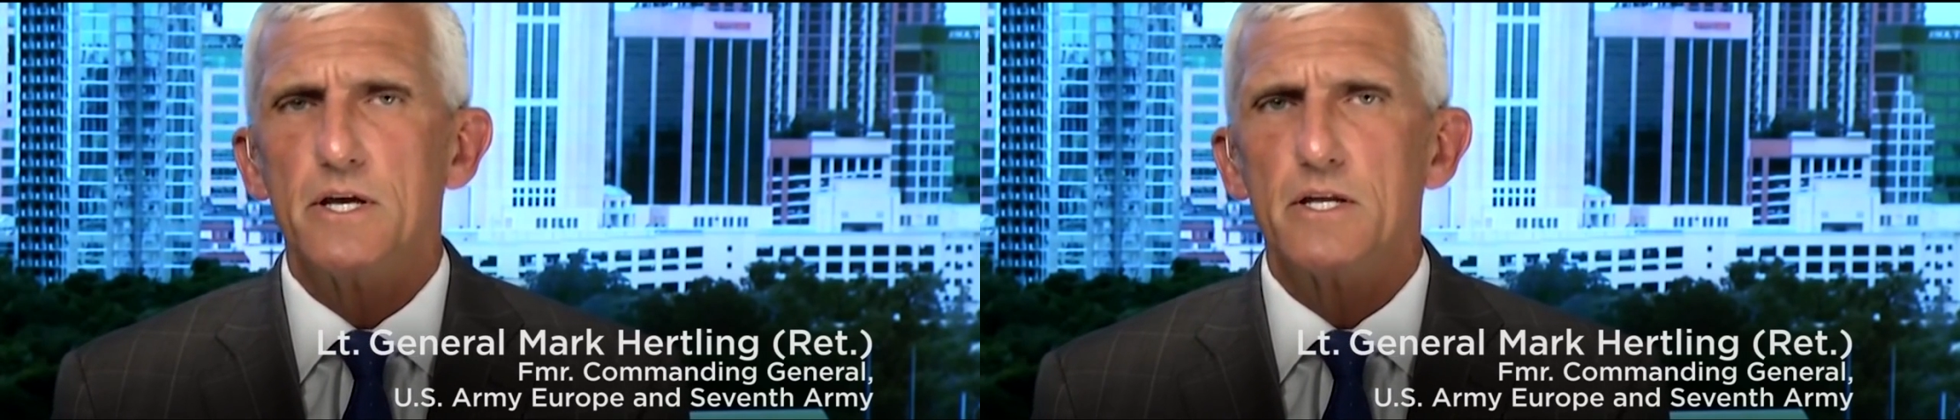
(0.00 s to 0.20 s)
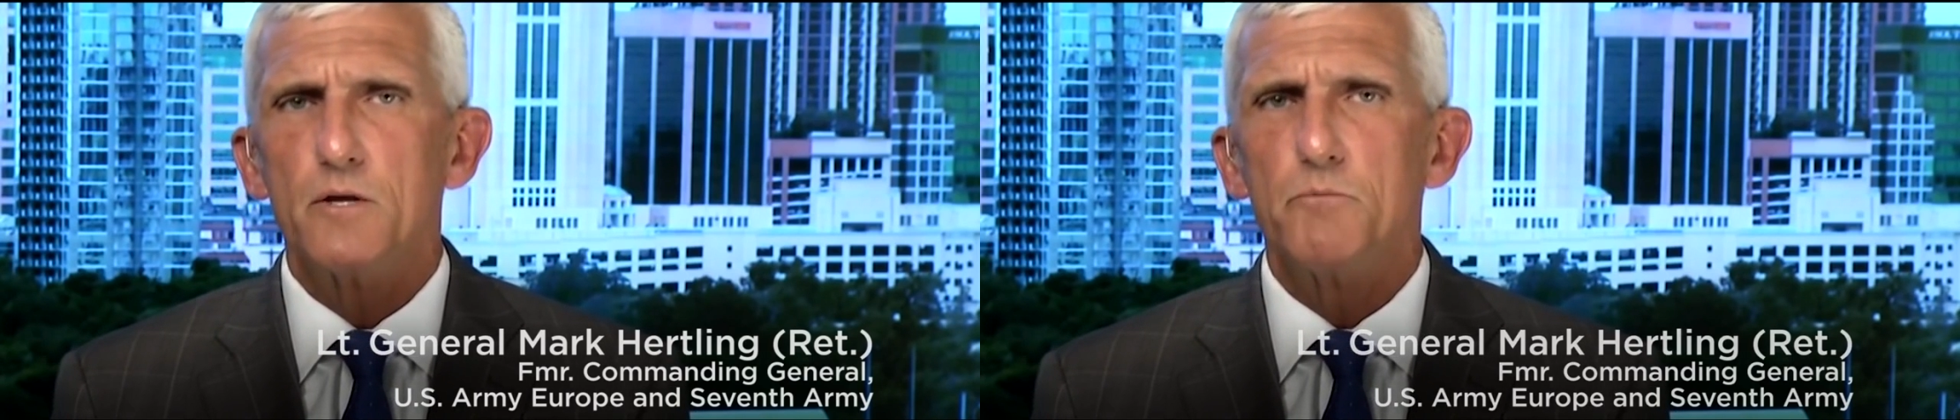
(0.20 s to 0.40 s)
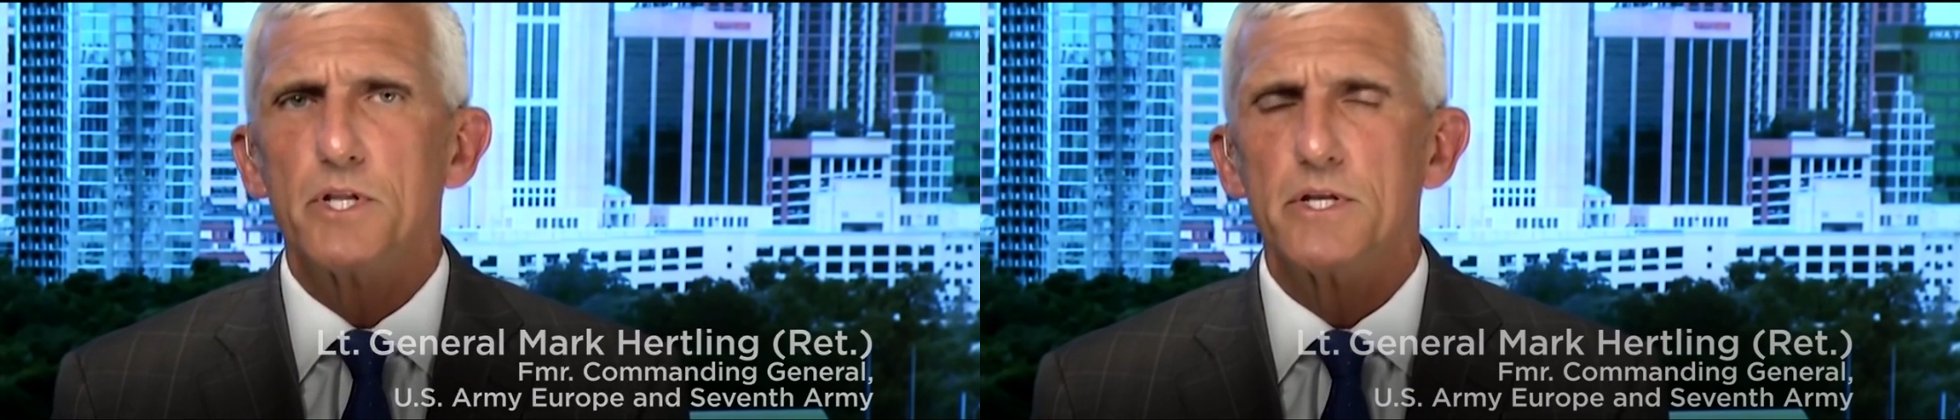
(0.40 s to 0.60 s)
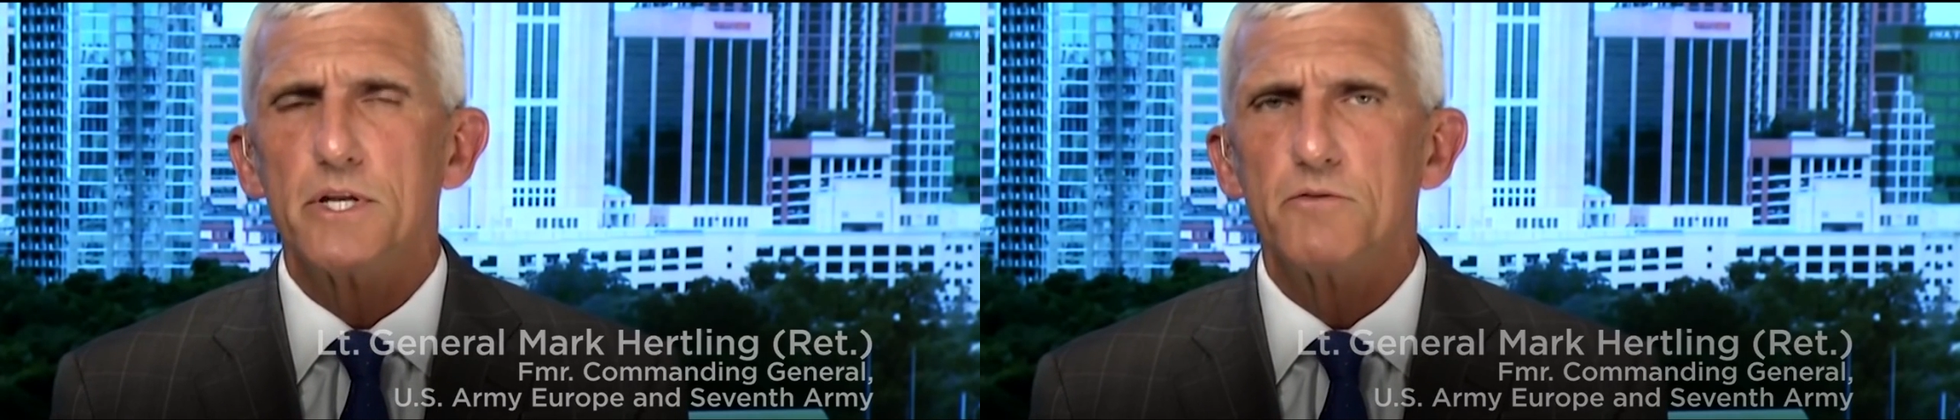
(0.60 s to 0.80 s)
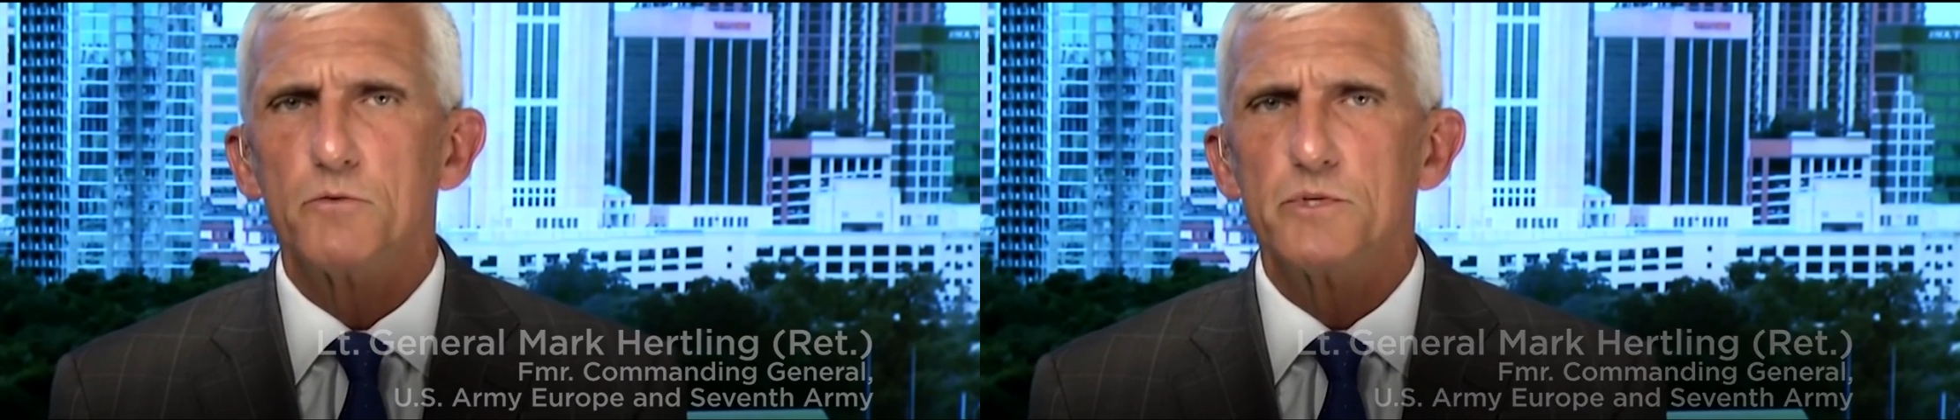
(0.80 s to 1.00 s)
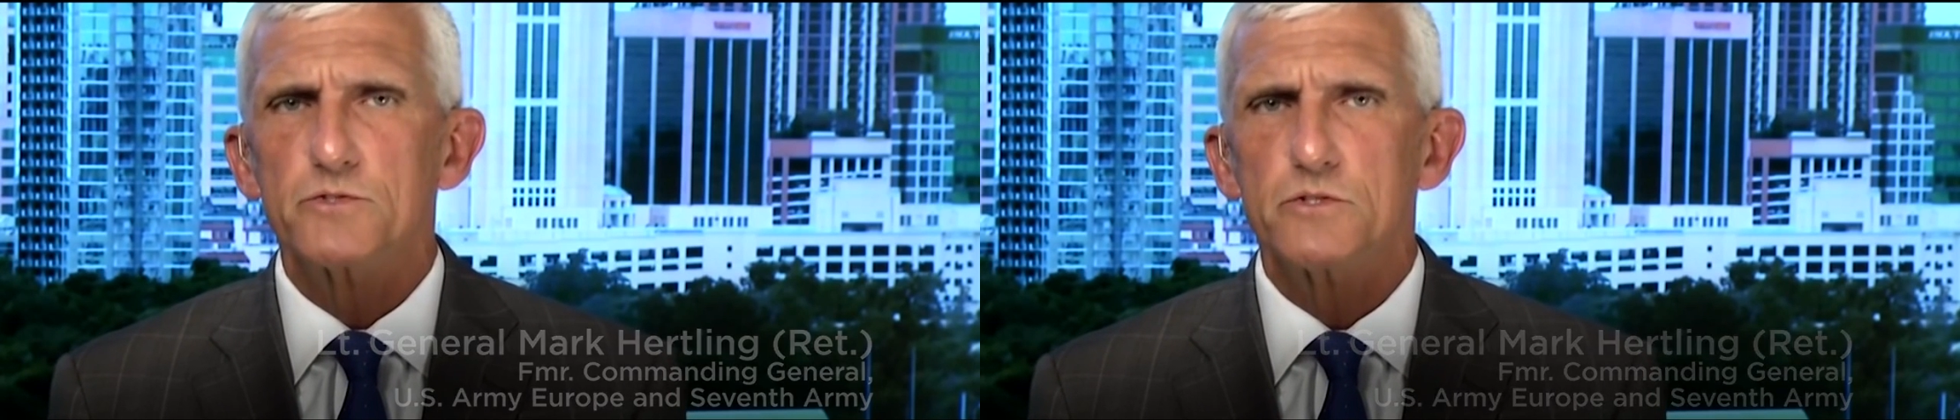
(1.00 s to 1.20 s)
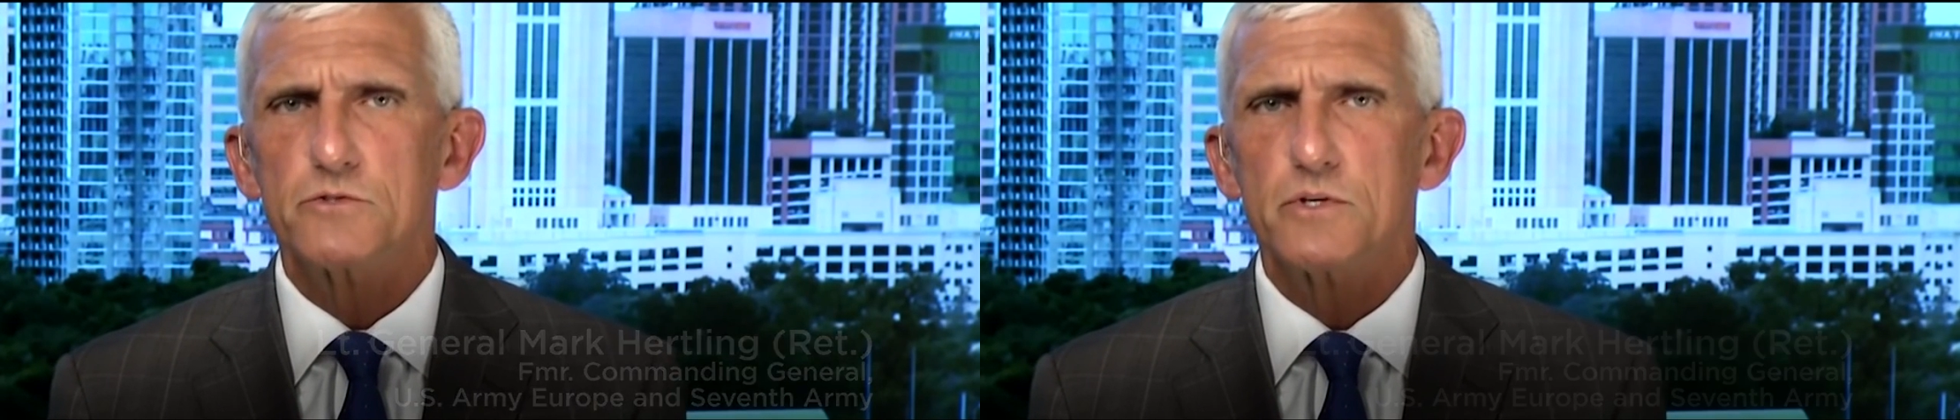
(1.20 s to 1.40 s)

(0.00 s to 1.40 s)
inability for Mr.